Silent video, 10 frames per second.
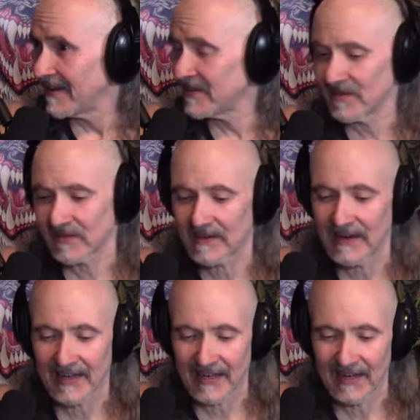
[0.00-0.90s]
She's a
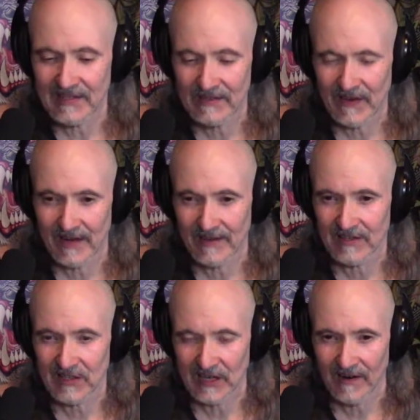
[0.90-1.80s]
great guest you've had on
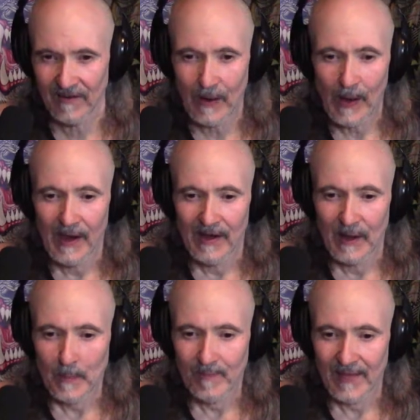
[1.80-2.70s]
the show. She's
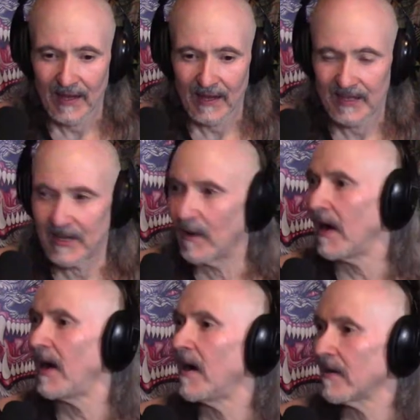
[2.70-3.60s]
amazing. You know,
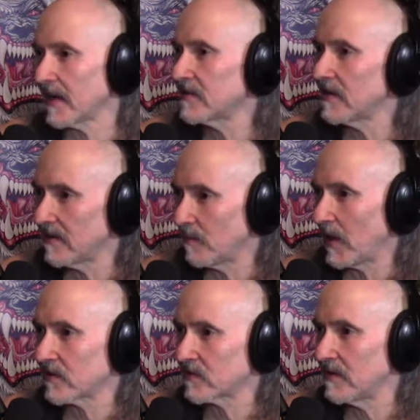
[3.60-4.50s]
I, I'll, I'll tell the
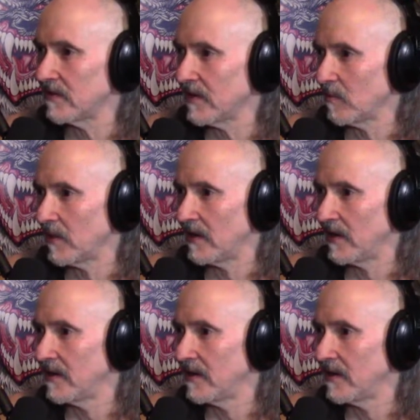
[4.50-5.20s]
backstory with Hail Mary.